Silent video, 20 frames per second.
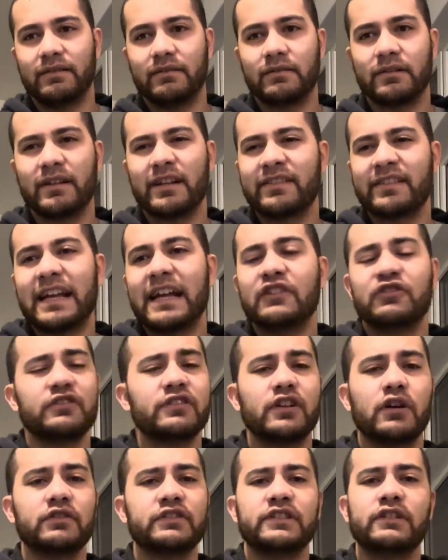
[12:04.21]
Because Kendrick
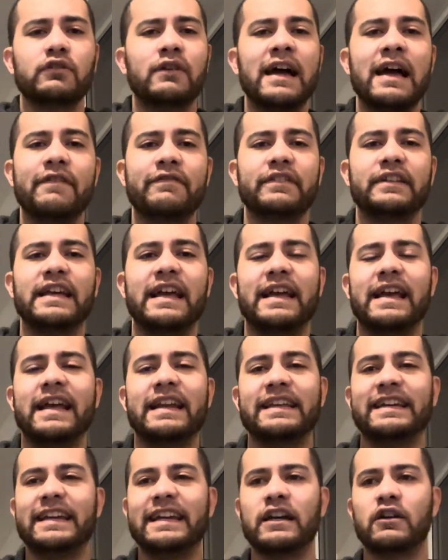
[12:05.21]
knows you don't have
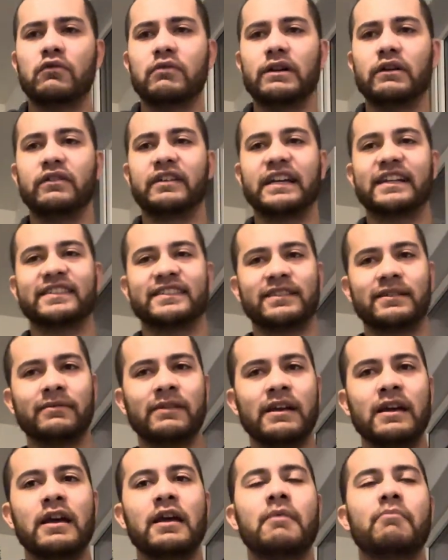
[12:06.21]
any ill will against him.
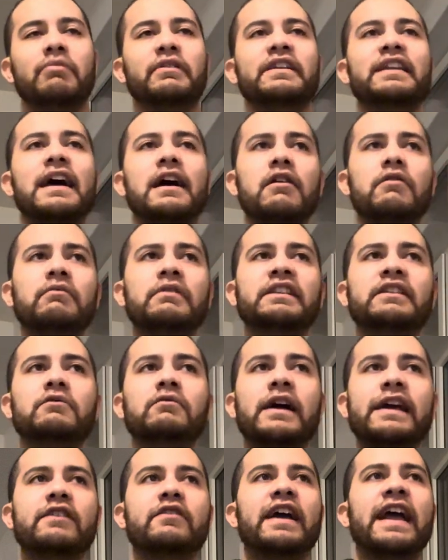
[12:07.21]
But now with the
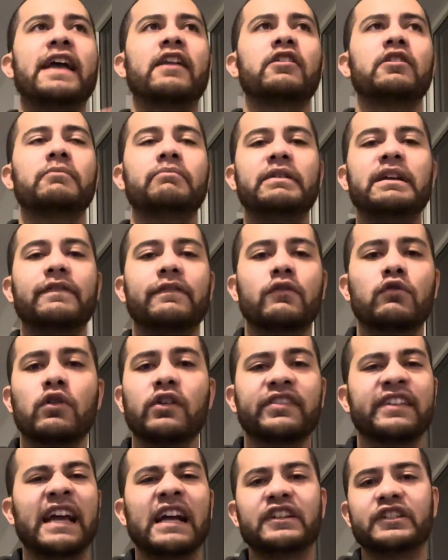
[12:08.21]
way you handle the beef, of
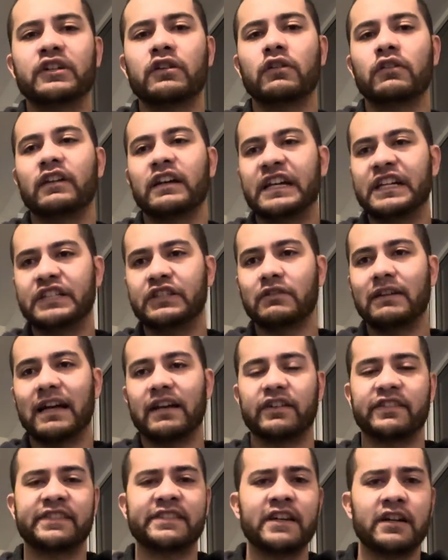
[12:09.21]
course Kendrick gonna look at you like
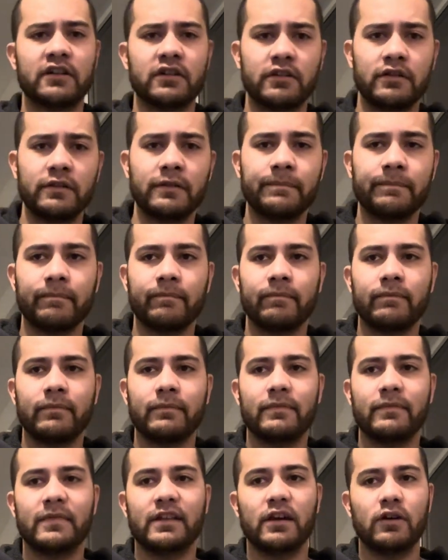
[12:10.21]
a sucker.
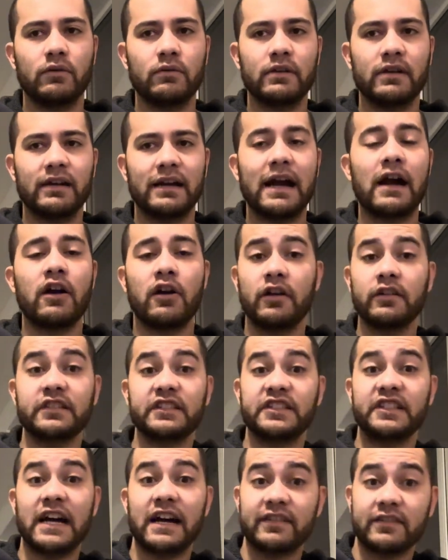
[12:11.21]
You know, I heard the
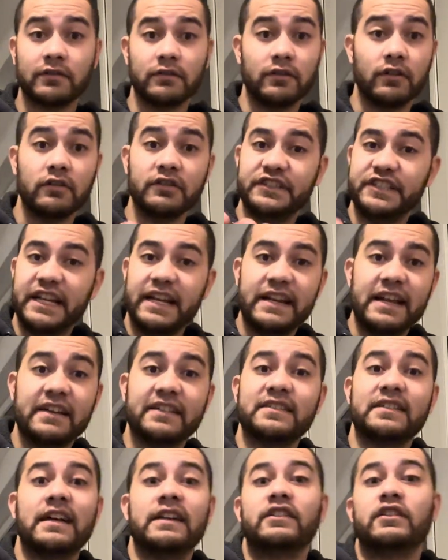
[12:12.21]
shots on
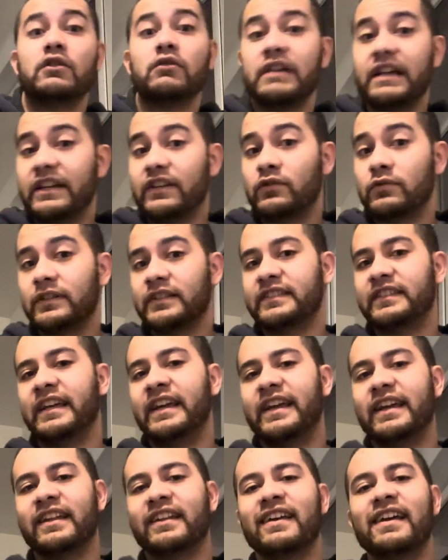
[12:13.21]
GNX. Like, don't get it
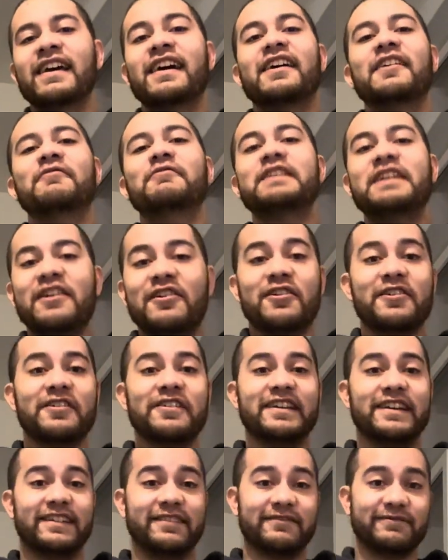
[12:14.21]
twisted. We heard
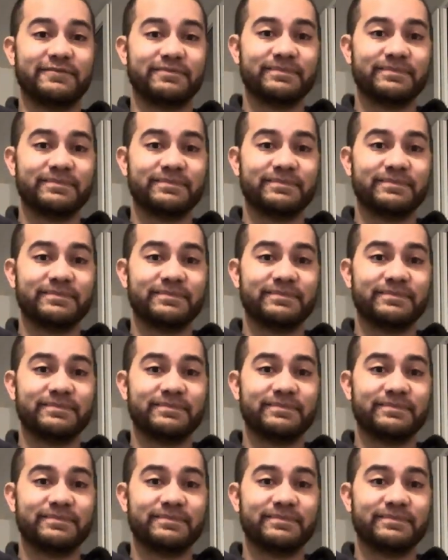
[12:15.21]
it.